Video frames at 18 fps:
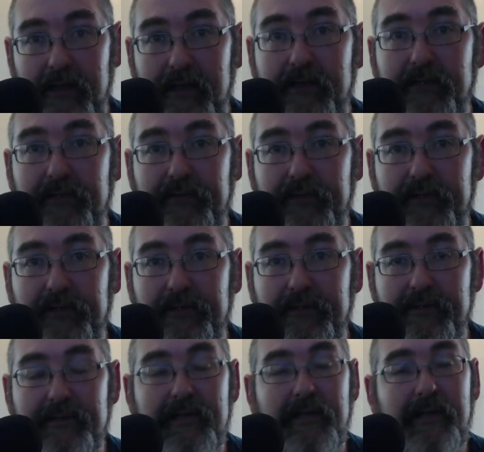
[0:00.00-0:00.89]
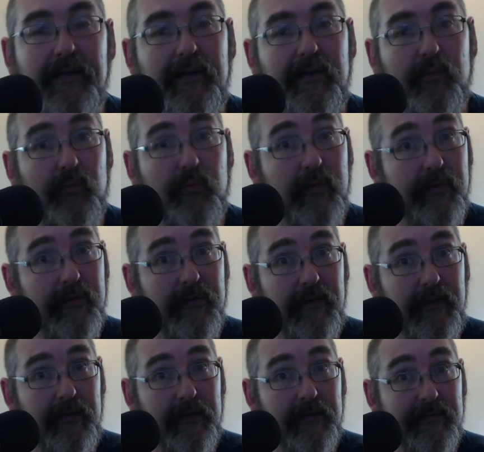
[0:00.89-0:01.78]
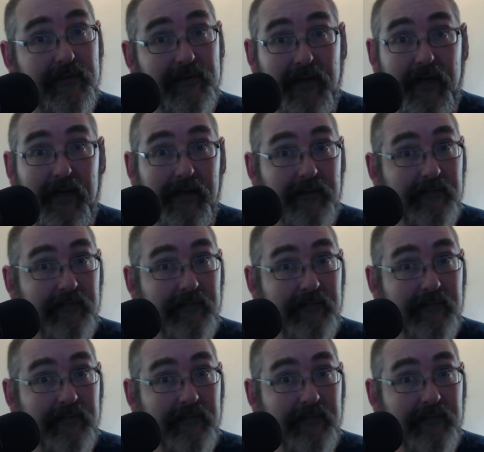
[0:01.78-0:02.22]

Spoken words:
interference with the stock,